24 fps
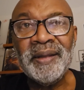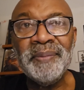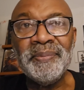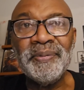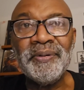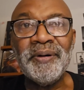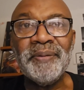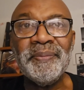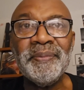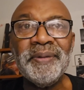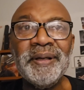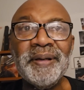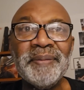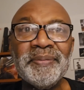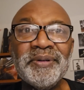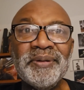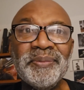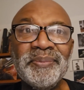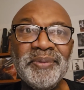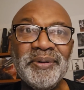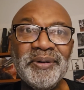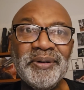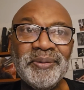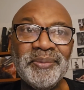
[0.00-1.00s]
He brought me up
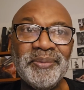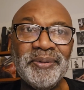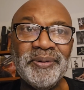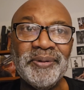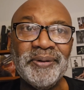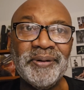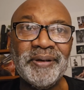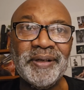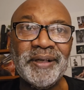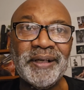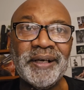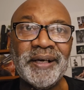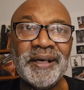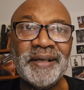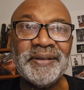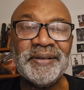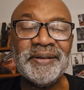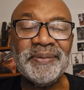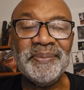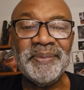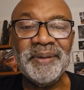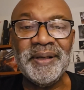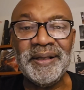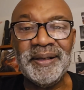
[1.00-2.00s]
to Billboard. I
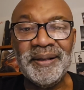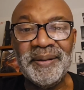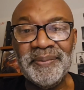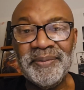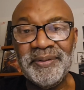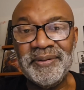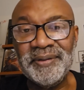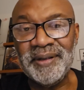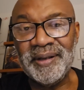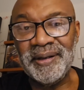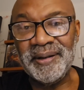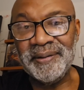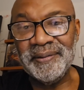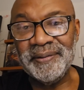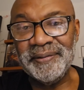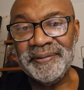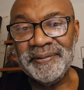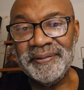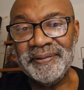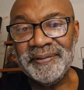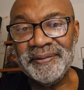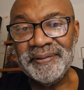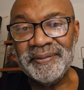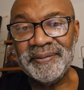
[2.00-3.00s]
got to meet
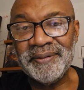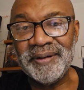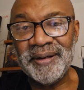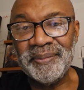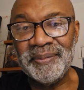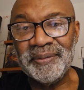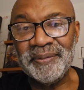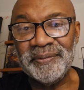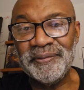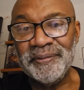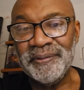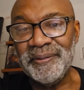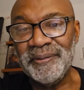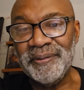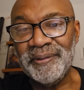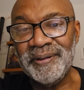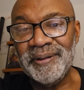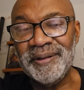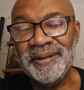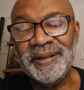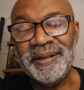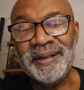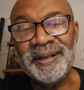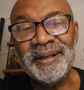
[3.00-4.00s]
himself, Robert
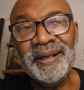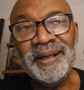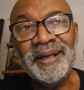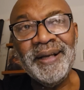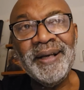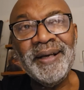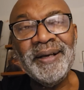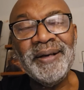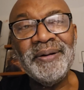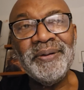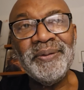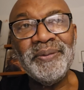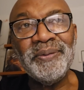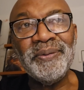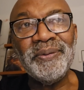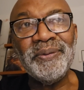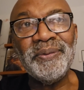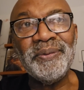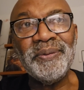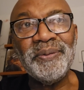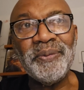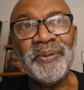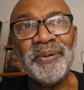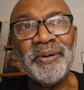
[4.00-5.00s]
Ford,
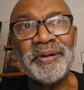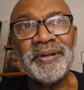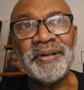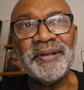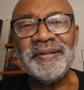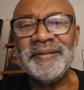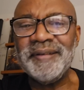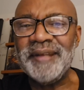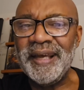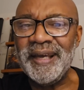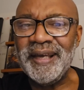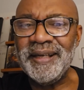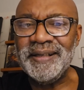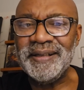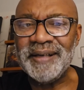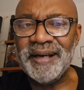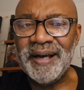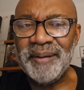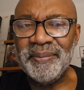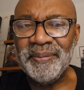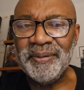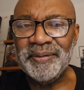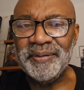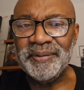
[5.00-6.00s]
who worked, his day
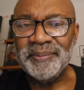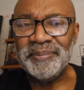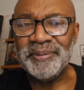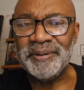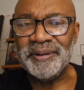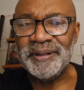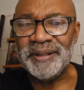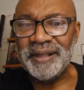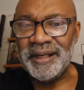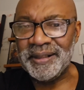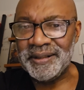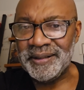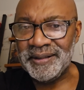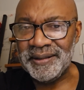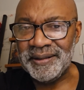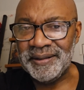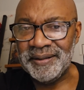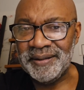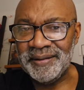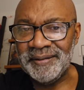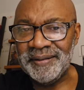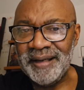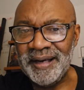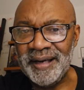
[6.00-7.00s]
job was in
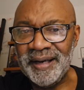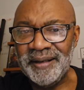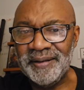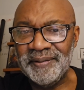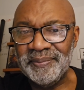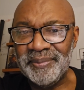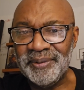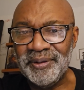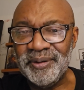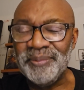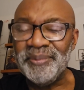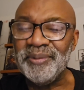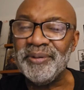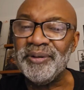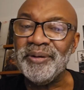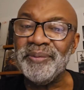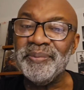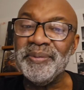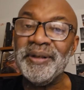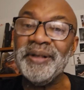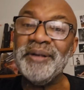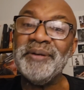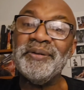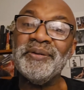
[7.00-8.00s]
production side of
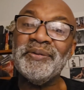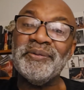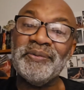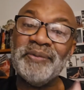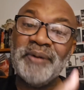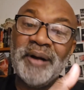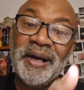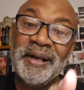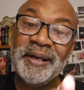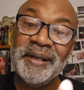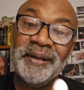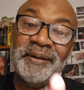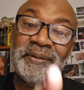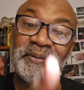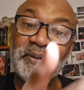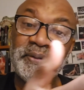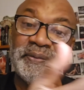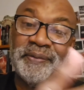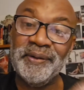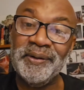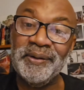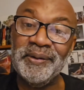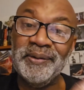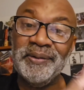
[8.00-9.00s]
Billboard, but he was writing
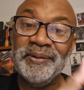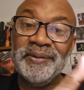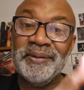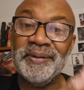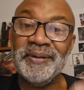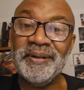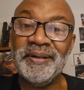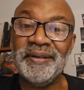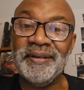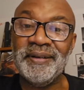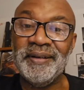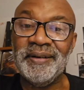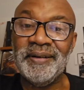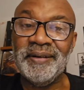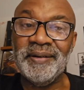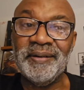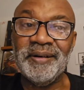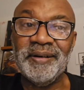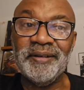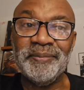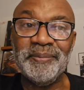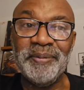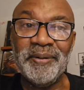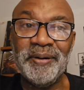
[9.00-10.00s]
reviews on
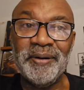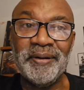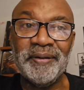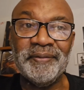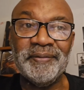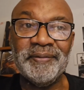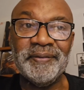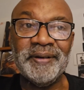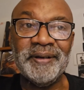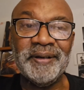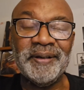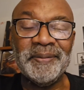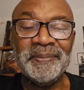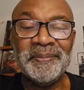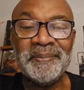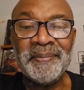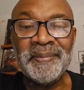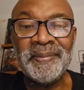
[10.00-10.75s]
as part of